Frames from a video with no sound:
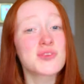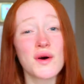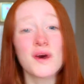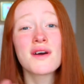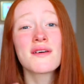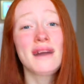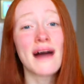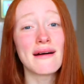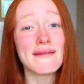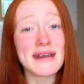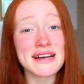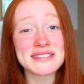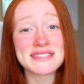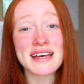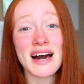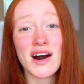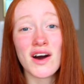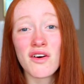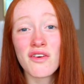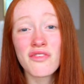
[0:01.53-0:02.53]
to talk about
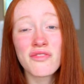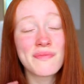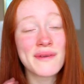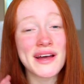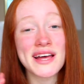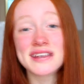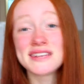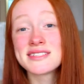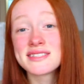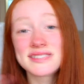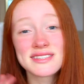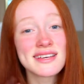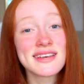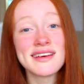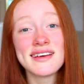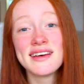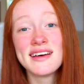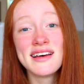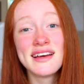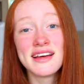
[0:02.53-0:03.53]
myself because
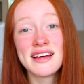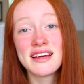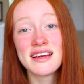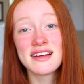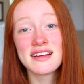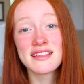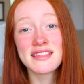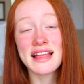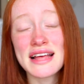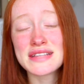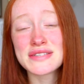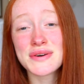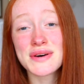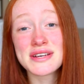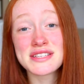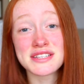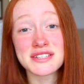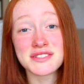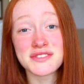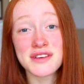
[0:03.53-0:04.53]
that's
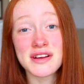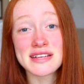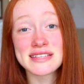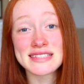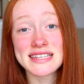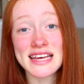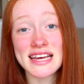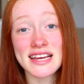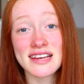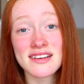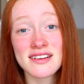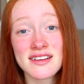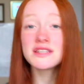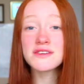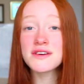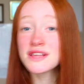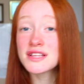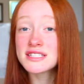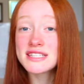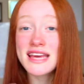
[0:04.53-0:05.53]
always interesting. I'm going to be
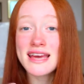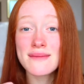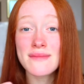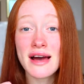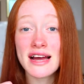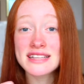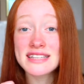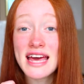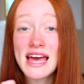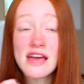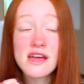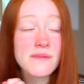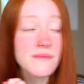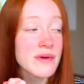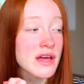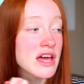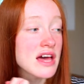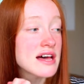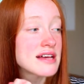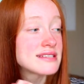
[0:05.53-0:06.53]
doing a TMI tag
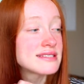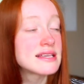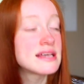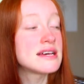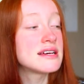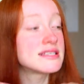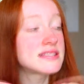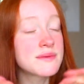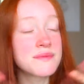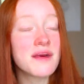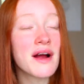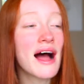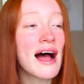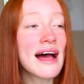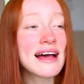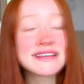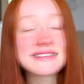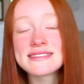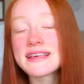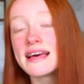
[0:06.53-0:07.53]
because,
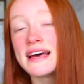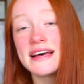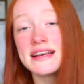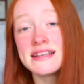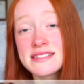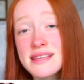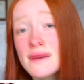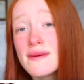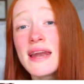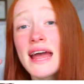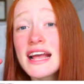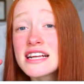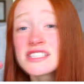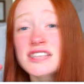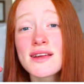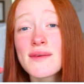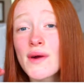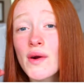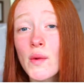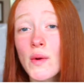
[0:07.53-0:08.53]
surprise, someone
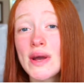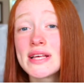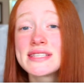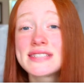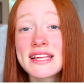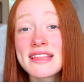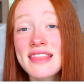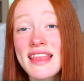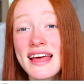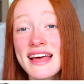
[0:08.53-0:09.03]
actually requested